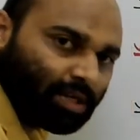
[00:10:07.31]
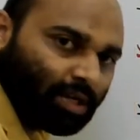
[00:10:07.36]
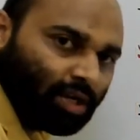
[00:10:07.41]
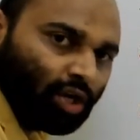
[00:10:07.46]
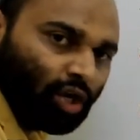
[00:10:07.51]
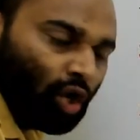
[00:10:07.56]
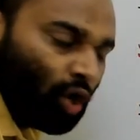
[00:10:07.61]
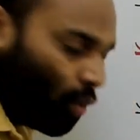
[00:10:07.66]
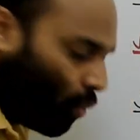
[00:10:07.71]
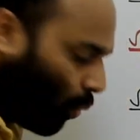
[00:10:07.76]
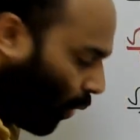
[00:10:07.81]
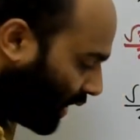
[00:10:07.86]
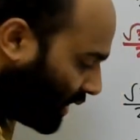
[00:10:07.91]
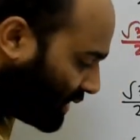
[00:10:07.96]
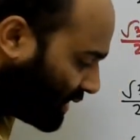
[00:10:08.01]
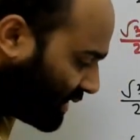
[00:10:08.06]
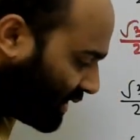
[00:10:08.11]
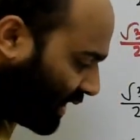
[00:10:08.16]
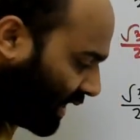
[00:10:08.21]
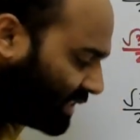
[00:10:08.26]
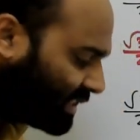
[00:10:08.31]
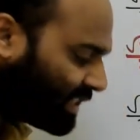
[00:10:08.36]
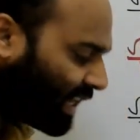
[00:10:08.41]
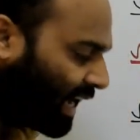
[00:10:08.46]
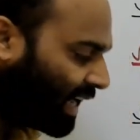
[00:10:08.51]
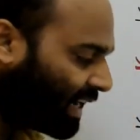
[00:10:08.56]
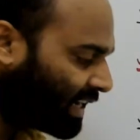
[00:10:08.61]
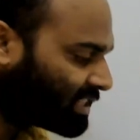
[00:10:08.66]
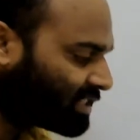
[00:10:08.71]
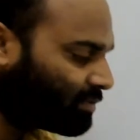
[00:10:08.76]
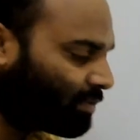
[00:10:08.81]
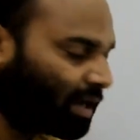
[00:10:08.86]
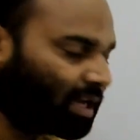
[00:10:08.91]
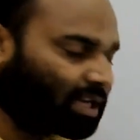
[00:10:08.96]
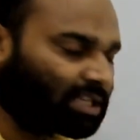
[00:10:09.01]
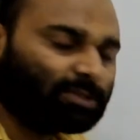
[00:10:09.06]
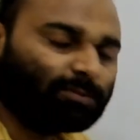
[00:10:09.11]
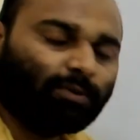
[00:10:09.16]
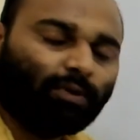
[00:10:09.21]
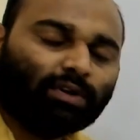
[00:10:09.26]
What is 3 sin x
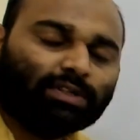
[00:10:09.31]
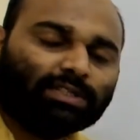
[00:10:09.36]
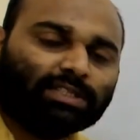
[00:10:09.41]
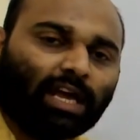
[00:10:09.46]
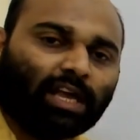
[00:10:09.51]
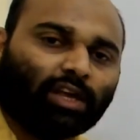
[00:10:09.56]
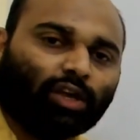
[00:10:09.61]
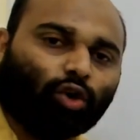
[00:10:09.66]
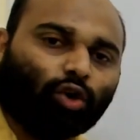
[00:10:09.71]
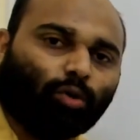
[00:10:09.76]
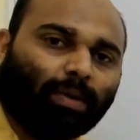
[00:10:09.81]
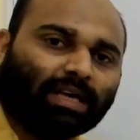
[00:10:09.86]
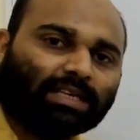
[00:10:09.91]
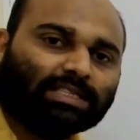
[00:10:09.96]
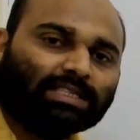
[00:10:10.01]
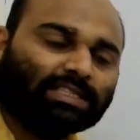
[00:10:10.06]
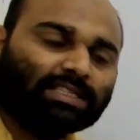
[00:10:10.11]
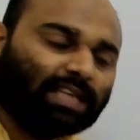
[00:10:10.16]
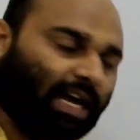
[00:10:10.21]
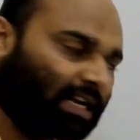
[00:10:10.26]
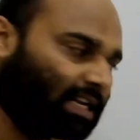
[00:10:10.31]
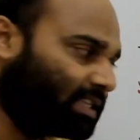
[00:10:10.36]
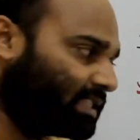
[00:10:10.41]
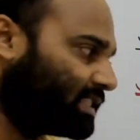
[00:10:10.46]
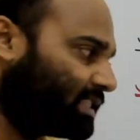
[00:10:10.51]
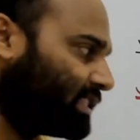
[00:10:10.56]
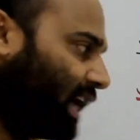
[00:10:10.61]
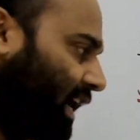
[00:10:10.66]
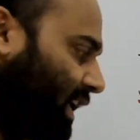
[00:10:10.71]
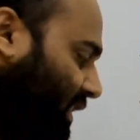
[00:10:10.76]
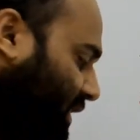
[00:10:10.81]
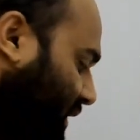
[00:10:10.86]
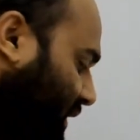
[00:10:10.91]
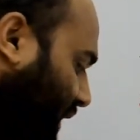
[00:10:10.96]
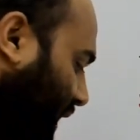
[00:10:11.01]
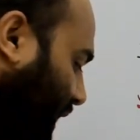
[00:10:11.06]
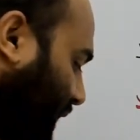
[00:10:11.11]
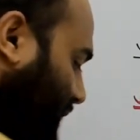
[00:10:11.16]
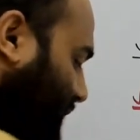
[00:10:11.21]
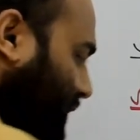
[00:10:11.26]
minus 4 sin cube x? That is sin
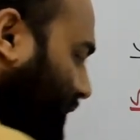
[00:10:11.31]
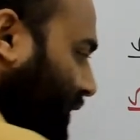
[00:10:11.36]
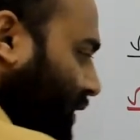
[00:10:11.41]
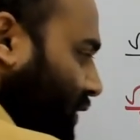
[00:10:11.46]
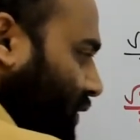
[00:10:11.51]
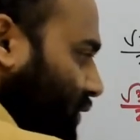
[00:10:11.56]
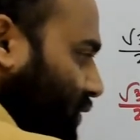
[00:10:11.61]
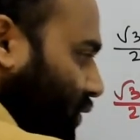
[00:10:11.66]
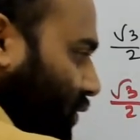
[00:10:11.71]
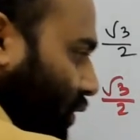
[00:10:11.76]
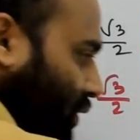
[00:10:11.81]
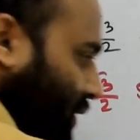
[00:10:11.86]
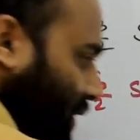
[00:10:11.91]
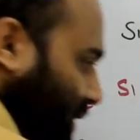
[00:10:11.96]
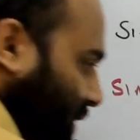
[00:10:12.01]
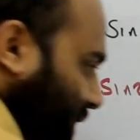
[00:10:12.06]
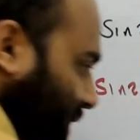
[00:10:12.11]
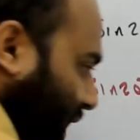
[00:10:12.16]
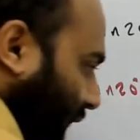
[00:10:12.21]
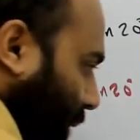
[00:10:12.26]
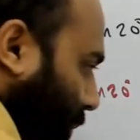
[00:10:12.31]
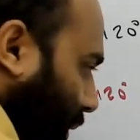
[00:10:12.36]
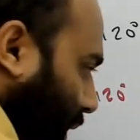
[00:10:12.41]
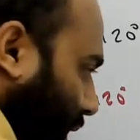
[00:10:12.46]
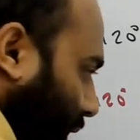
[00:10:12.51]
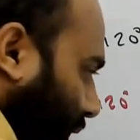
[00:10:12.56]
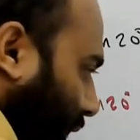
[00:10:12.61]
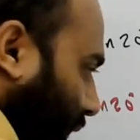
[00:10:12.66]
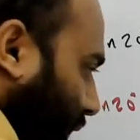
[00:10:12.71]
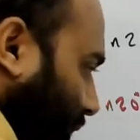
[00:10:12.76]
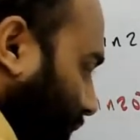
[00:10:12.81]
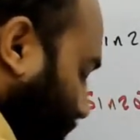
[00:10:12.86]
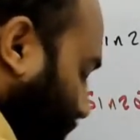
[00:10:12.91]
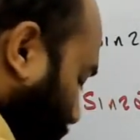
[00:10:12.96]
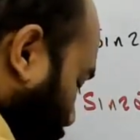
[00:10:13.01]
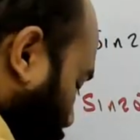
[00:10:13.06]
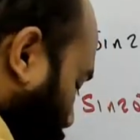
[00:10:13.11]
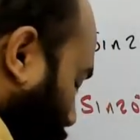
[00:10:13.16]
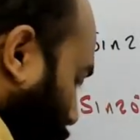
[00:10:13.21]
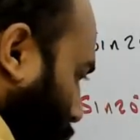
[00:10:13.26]
3x. So this can be written as
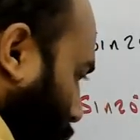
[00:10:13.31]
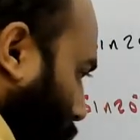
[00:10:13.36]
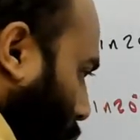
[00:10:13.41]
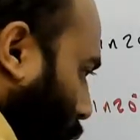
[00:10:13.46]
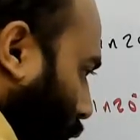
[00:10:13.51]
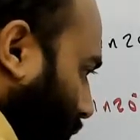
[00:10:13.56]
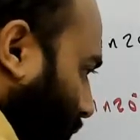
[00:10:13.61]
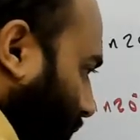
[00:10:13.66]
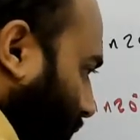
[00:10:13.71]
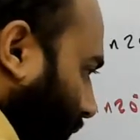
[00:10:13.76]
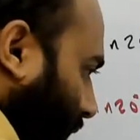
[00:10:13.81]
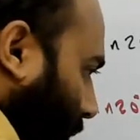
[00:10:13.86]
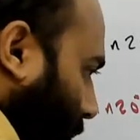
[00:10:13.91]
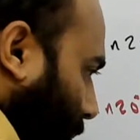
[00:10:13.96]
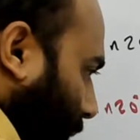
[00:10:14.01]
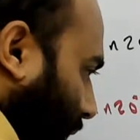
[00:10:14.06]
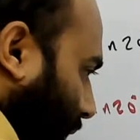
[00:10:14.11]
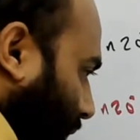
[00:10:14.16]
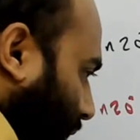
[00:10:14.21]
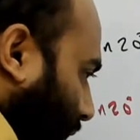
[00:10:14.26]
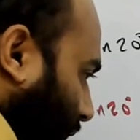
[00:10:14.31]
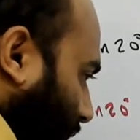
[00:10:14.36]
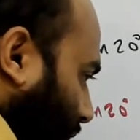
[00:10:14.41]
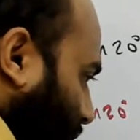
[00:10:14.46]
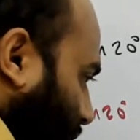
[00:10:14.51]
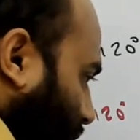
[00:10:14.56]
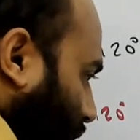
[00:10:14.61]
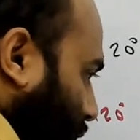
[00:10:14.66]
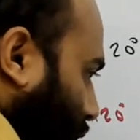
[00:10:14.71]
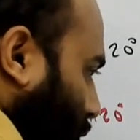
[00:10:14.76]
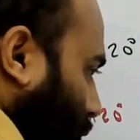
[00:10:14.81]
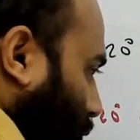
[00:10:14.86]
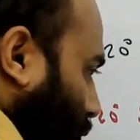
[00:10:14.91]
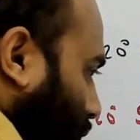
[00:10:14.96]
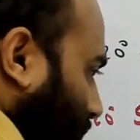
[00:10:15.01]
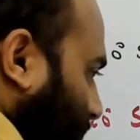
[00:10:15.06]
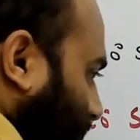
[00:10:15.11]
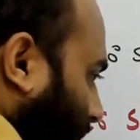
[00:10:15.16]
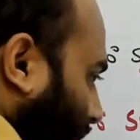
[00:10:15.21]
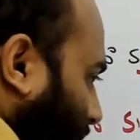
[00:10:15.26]
root 3 by 8 into
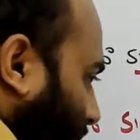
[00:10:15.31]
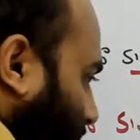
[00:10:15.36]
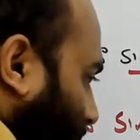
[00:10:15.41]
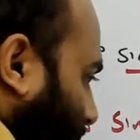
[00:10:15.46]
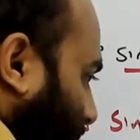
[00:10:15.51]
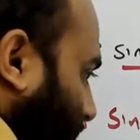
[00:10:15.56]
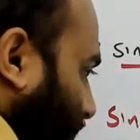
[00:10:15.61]
sin 3x.